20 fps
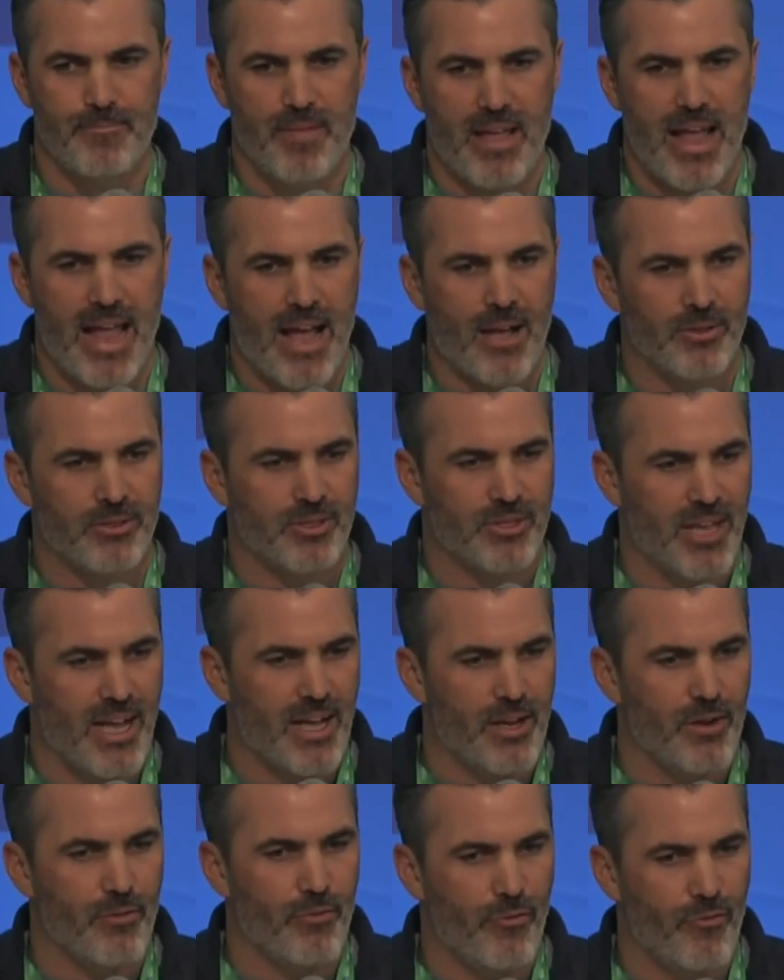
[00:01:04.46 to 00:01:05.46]

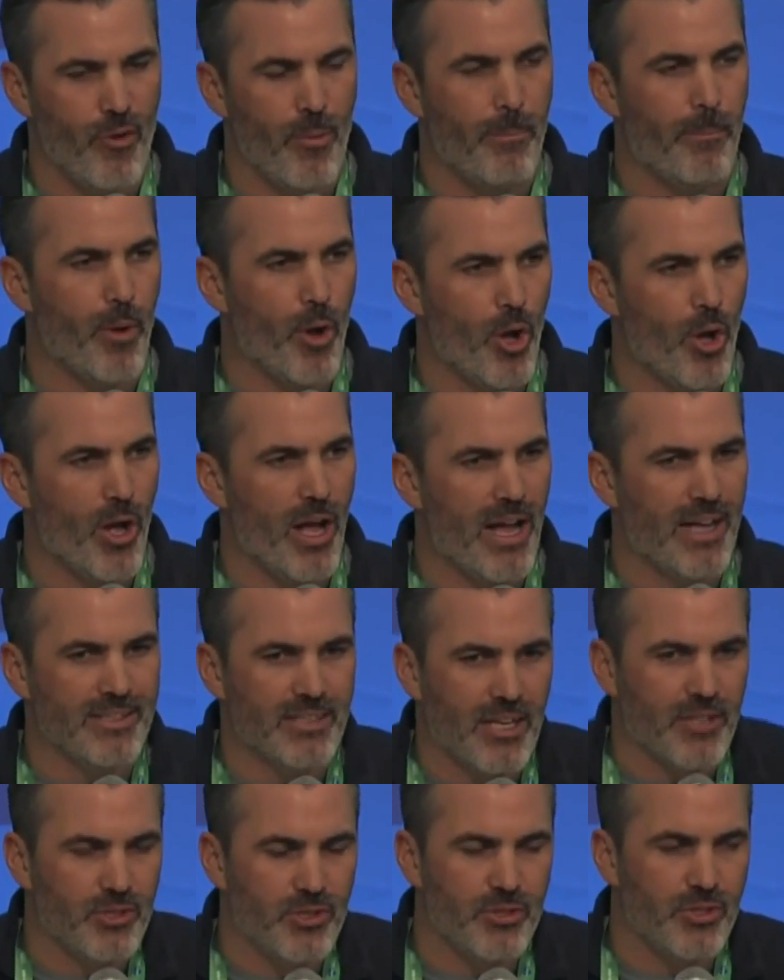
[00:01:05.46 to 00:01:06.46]
outside of football, I,
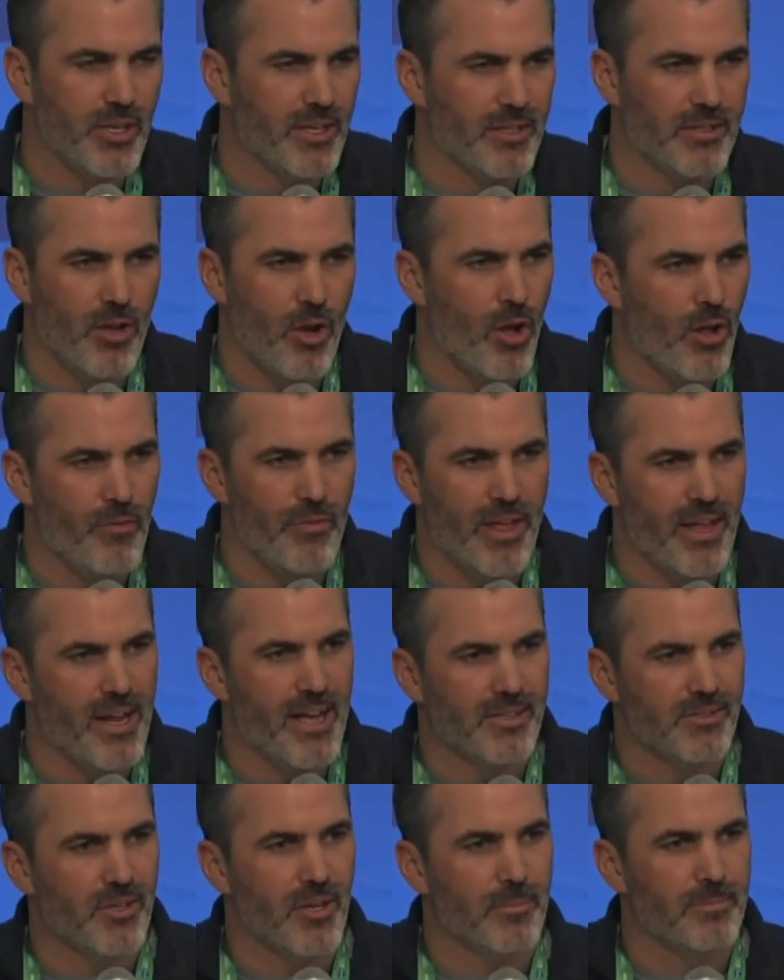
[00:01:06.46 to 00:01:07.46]
I just think all of that adds up.